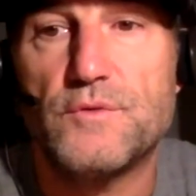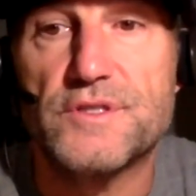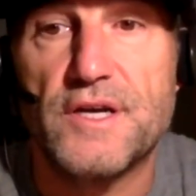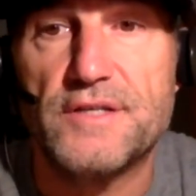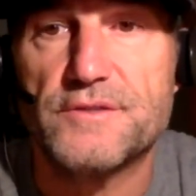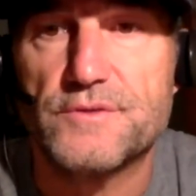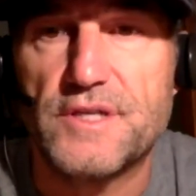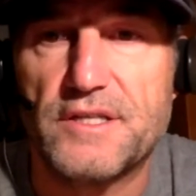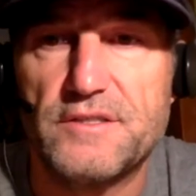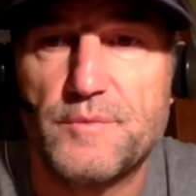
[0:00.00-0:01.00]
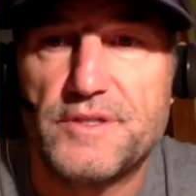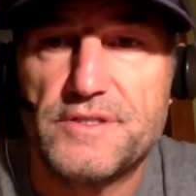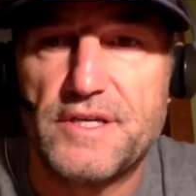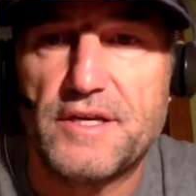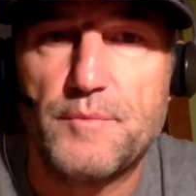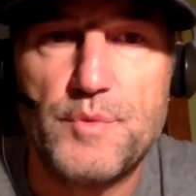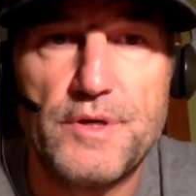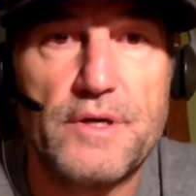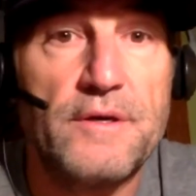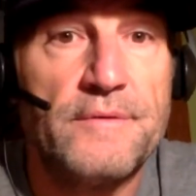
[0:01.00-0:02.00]
Wisconsin was actually my second
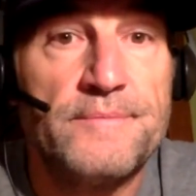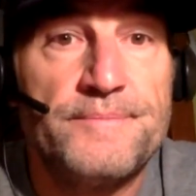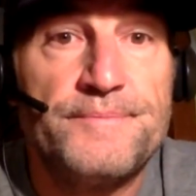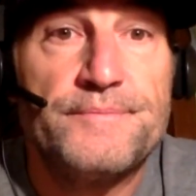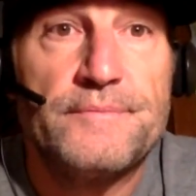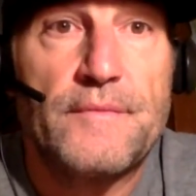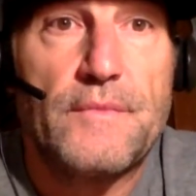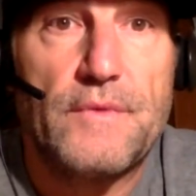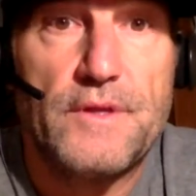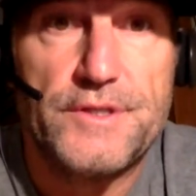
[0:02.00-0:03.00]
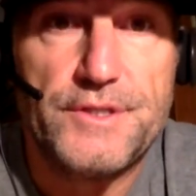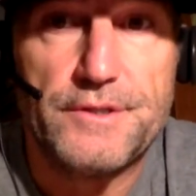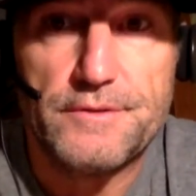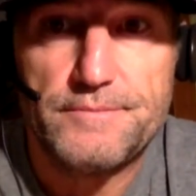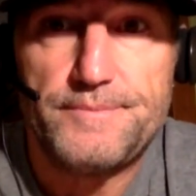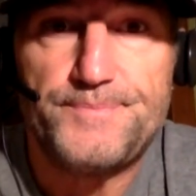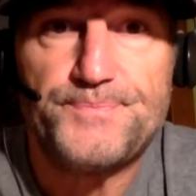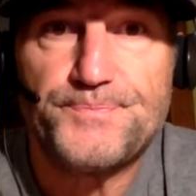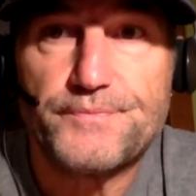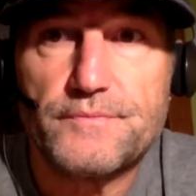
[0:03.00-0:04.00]
pick this year.
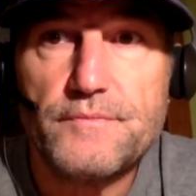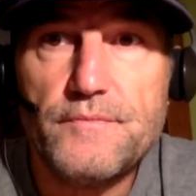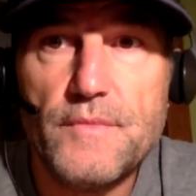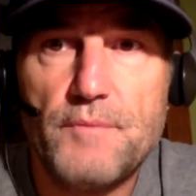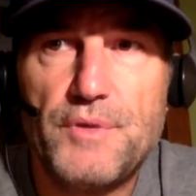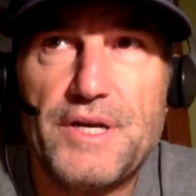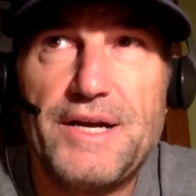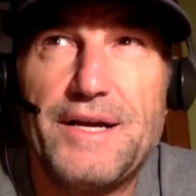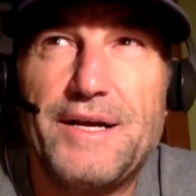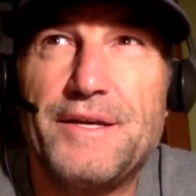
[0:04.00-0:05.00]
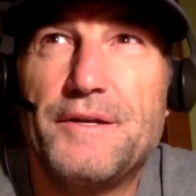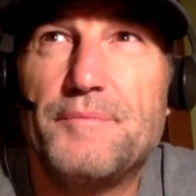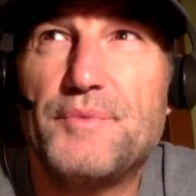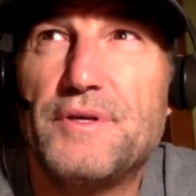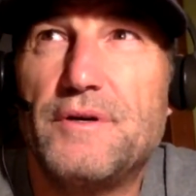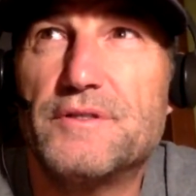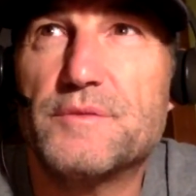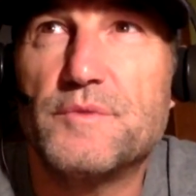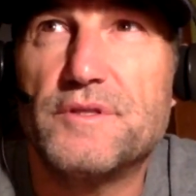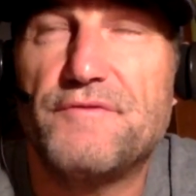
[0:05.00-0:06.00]
But I ended up
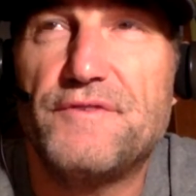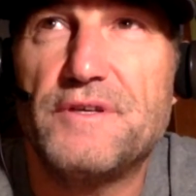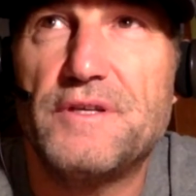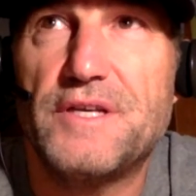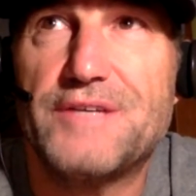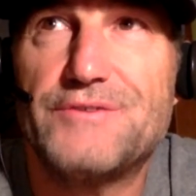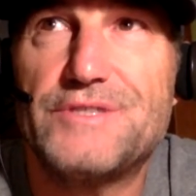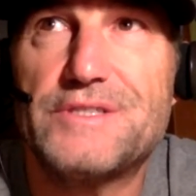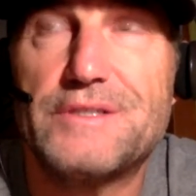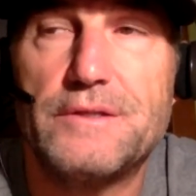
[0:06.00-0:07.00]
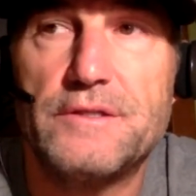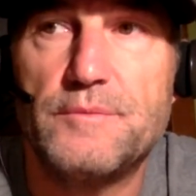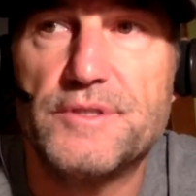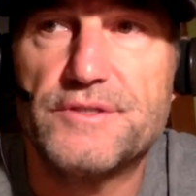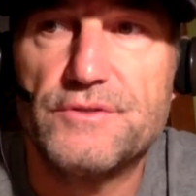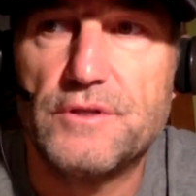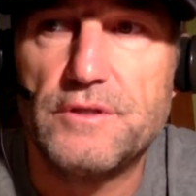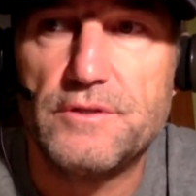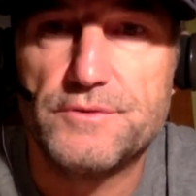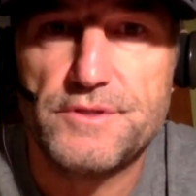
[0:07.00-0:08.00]
ultimately feeling like it was just a little bit too
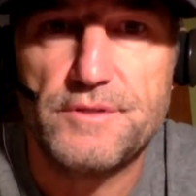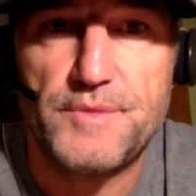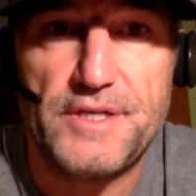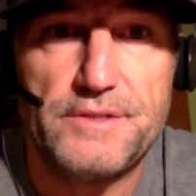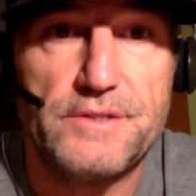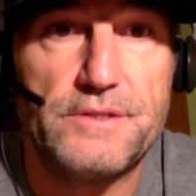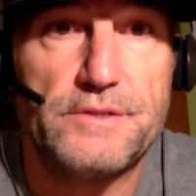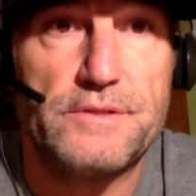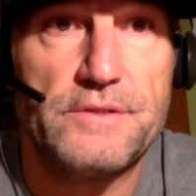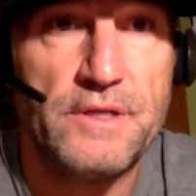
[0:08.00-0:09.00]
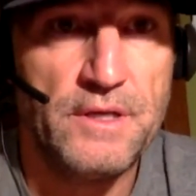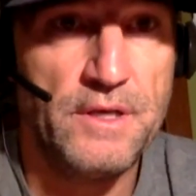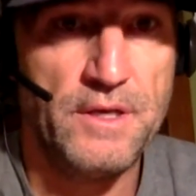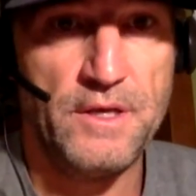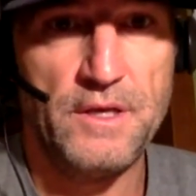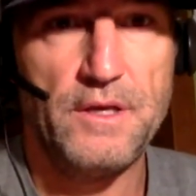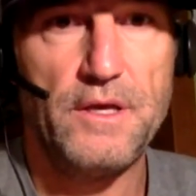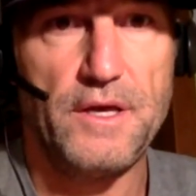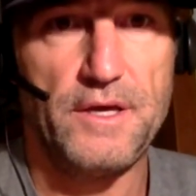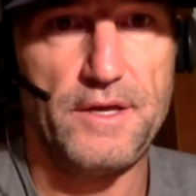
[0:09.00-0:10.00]
close to my decision.
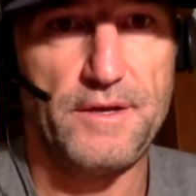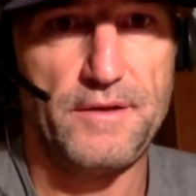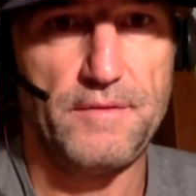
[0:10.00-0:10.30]
And